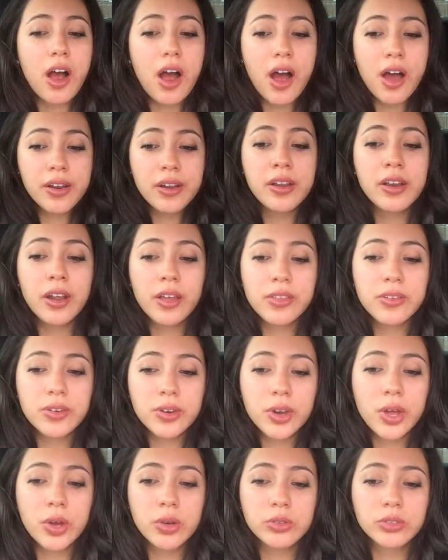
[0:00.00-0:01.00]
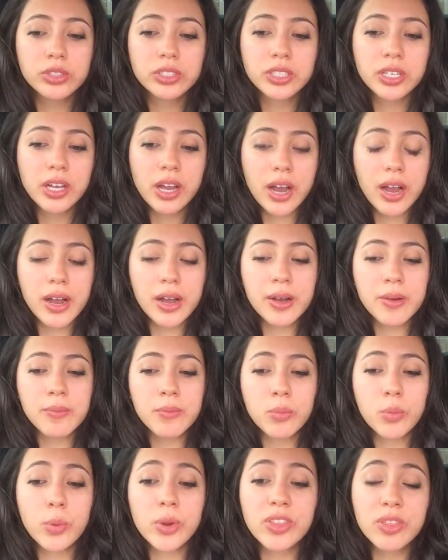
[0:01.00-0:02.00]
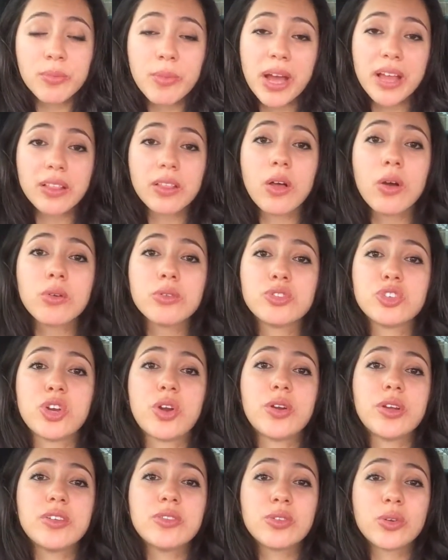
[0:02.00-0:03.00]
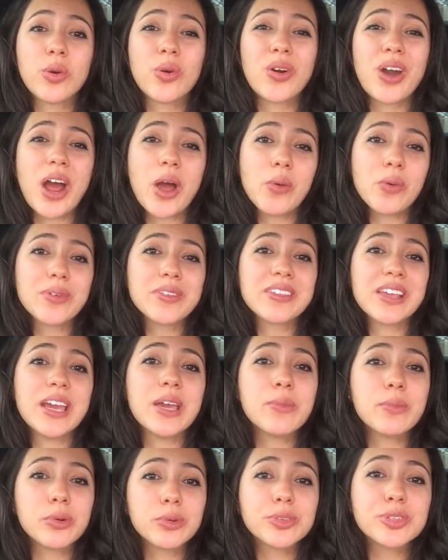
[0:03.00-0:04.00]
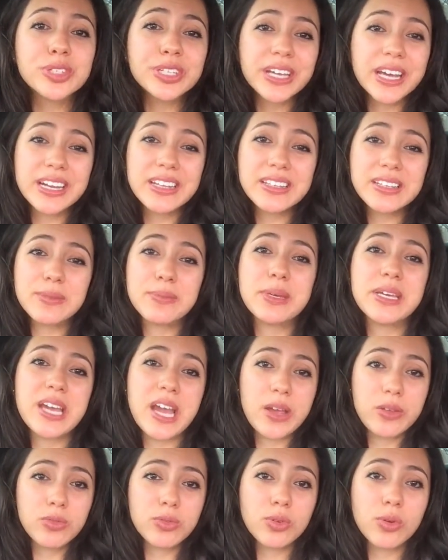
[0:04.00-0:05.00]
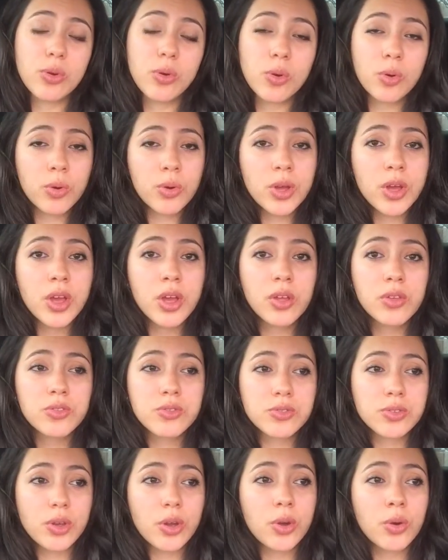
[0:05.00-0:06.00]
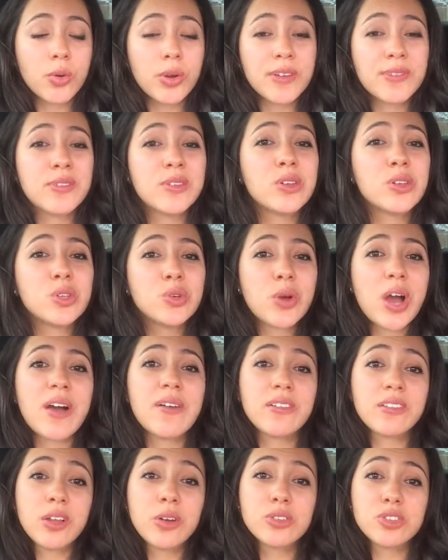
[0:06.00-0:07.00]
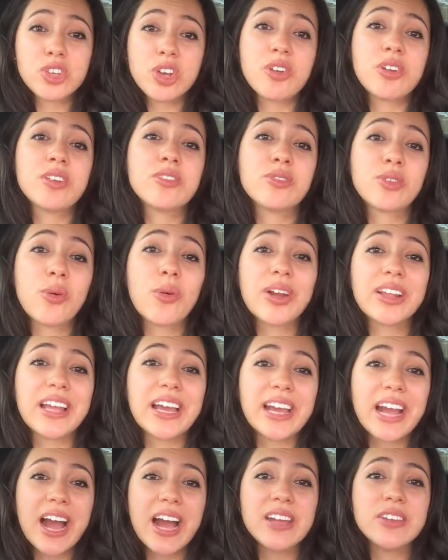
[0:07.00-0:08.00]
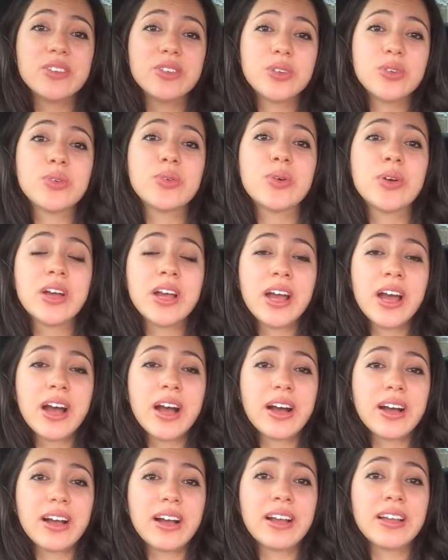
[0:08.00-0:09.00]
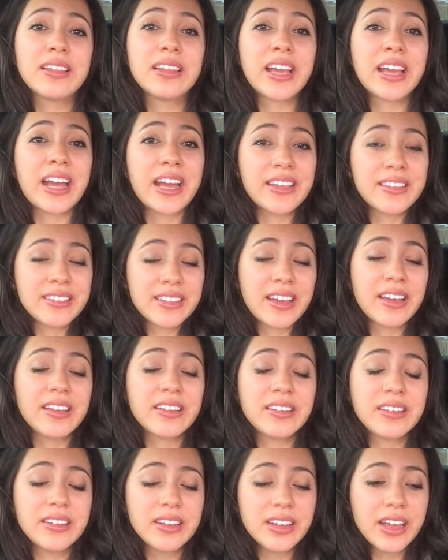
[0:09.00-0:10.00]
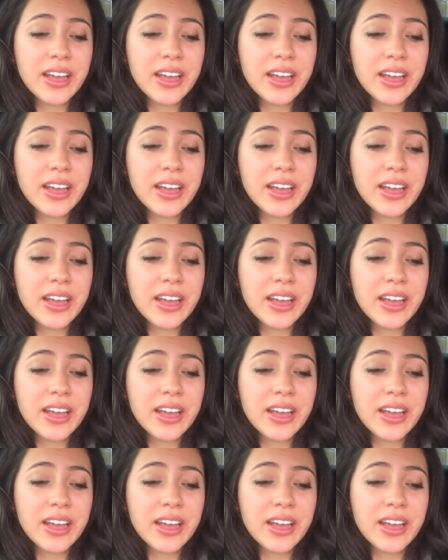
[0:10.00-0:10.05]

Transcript: On another note, with my low GRE score, I was able to get into PA school. So if you do have a low GRE score like I do, like I said,